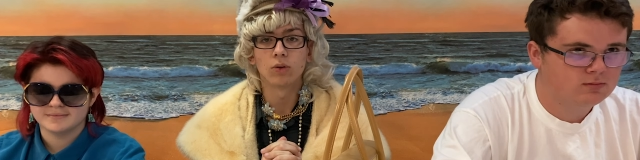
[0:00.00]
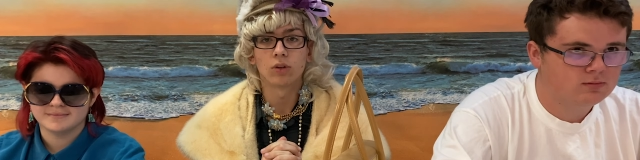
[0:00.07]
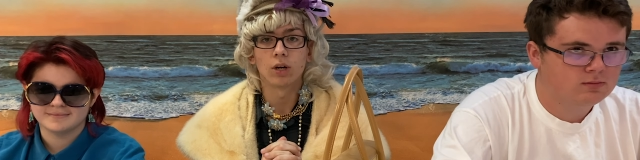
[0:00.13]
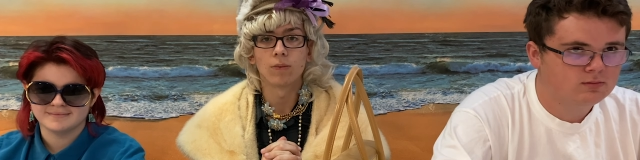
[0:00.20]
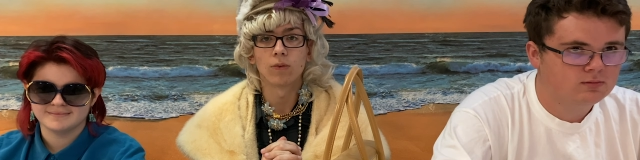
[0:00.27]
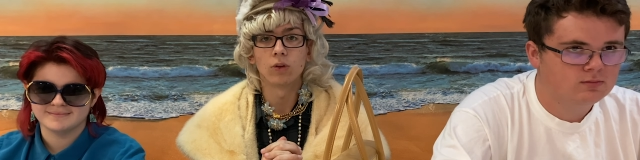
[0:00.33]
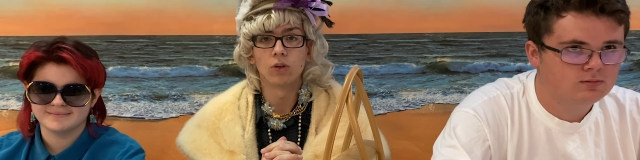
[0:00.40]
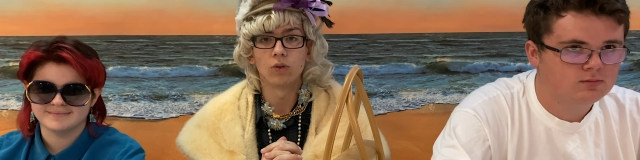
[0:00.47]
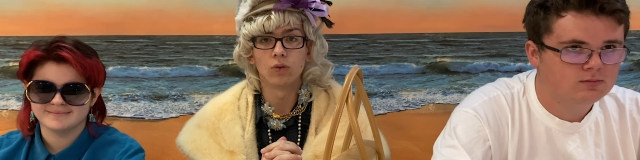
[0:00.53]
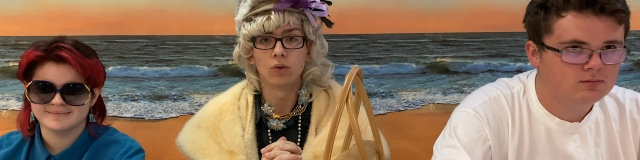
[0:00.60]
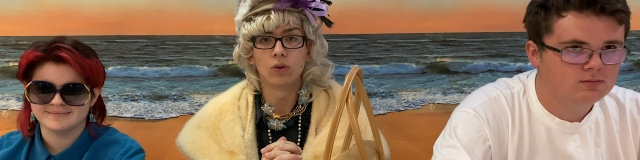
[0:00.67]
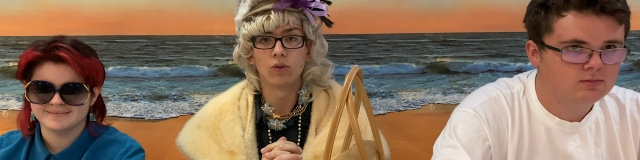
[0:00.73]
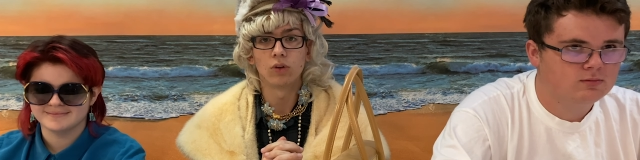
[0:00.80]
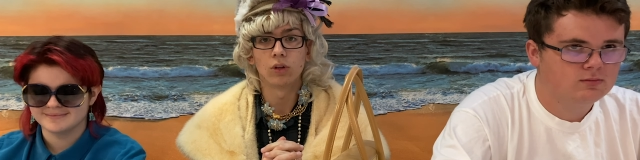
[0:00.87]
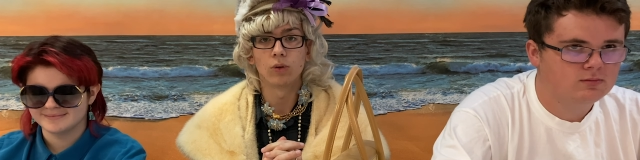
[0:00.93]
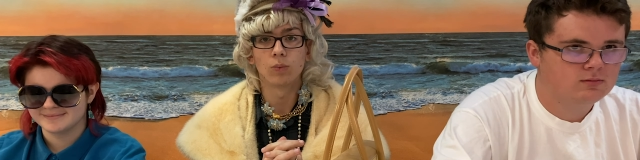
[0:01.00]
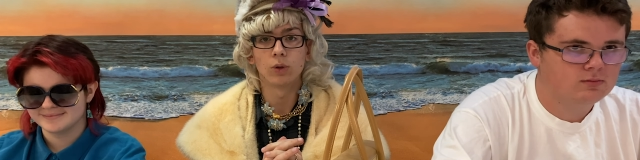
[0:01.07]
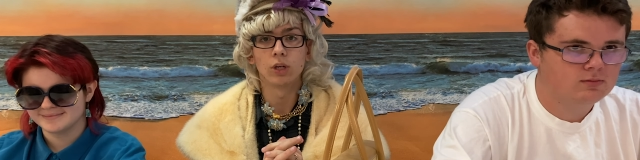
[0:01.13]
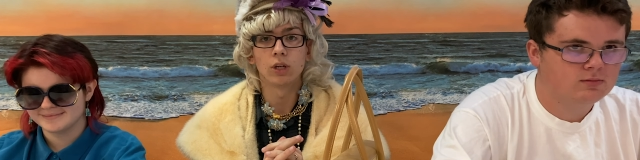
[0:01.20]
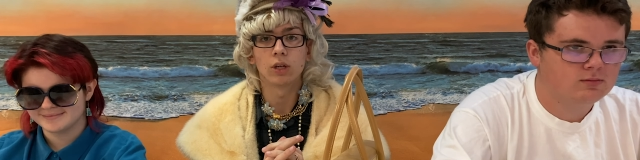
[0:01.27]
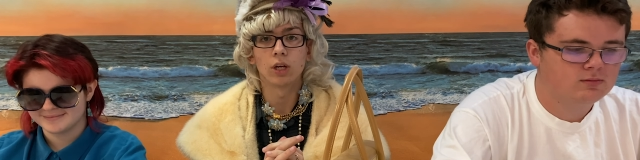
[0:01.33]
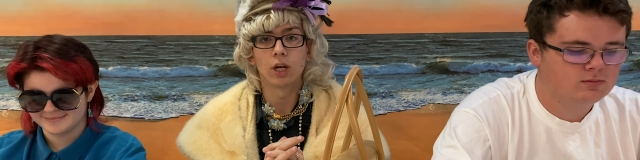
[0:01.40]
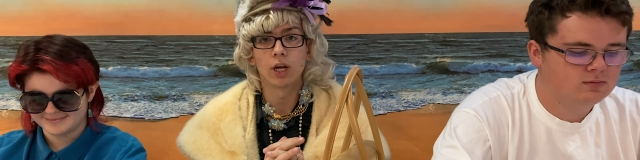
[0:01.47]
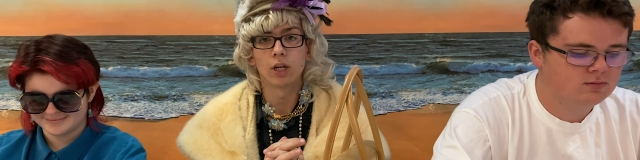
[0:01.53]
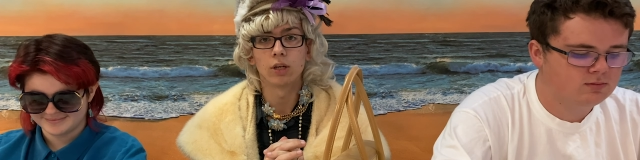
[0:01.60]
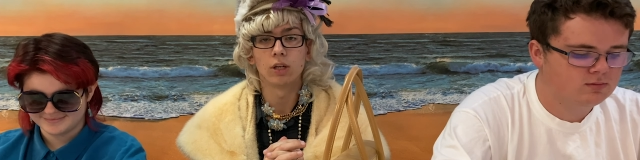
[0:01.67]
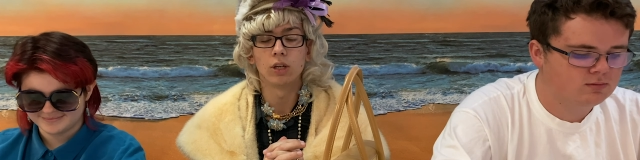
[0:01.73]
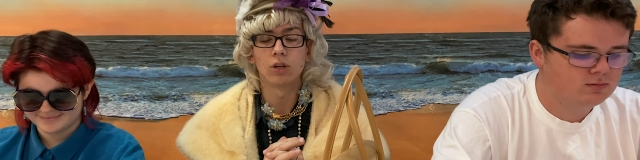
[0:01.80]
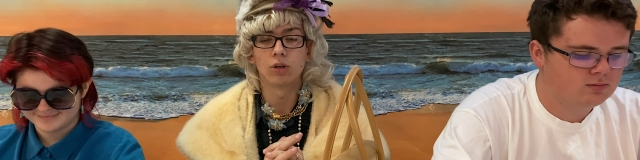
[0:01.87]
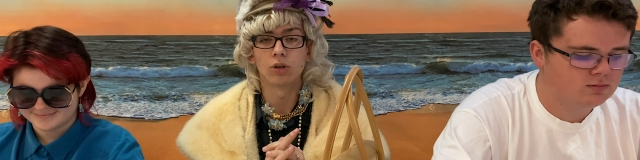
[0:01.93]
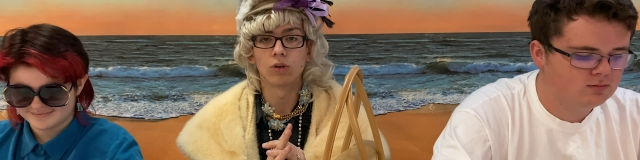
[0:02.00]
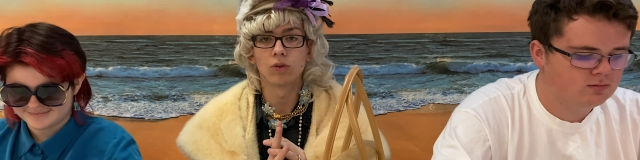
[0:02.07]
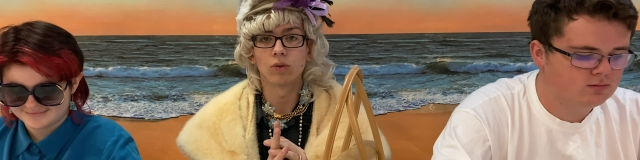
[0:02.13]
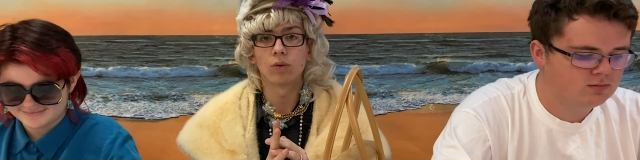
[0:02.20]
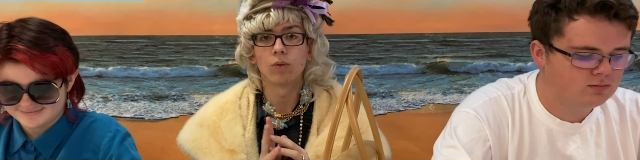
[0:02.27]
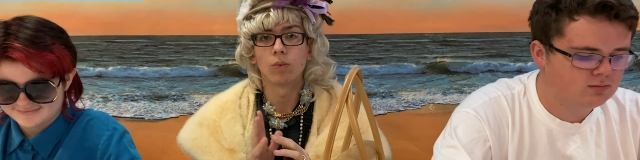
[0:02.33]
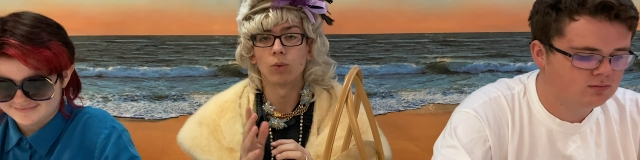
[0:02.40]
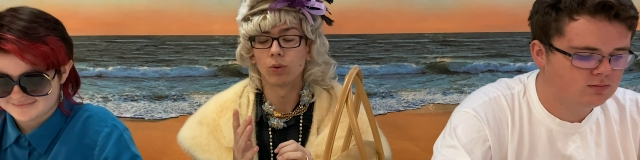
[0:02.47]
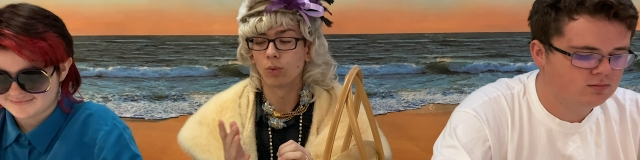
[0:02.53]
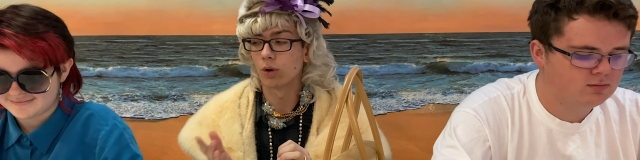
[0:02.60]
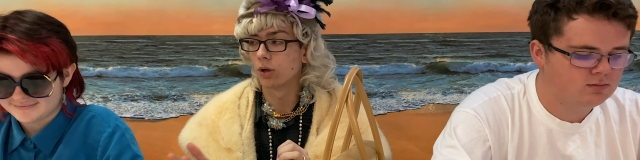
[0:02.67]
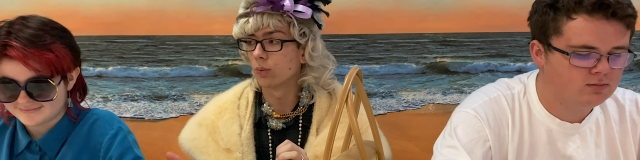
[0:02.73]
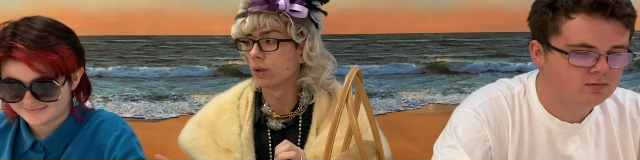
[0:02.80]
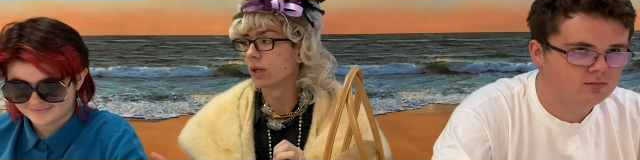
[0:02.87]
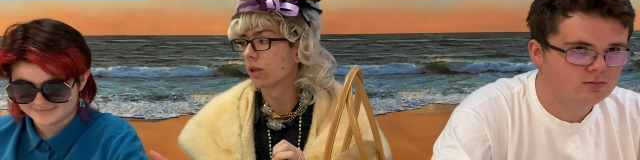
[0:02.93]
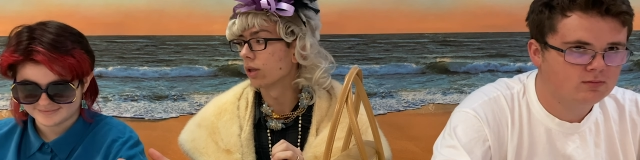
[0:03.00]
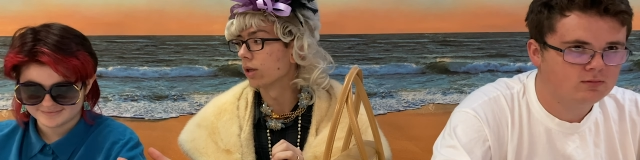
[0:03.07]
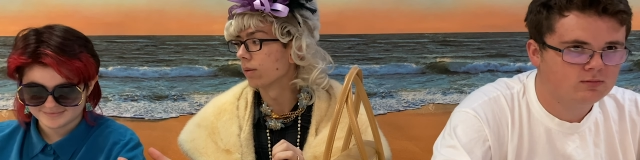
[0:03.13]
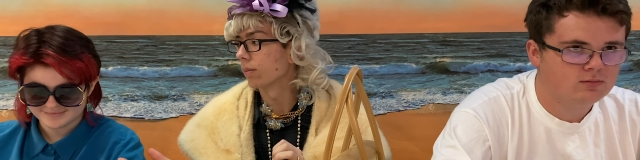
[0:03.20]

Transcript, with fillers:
Speaker 1: it's time for the students of the week and teachers with Wanda Weekly.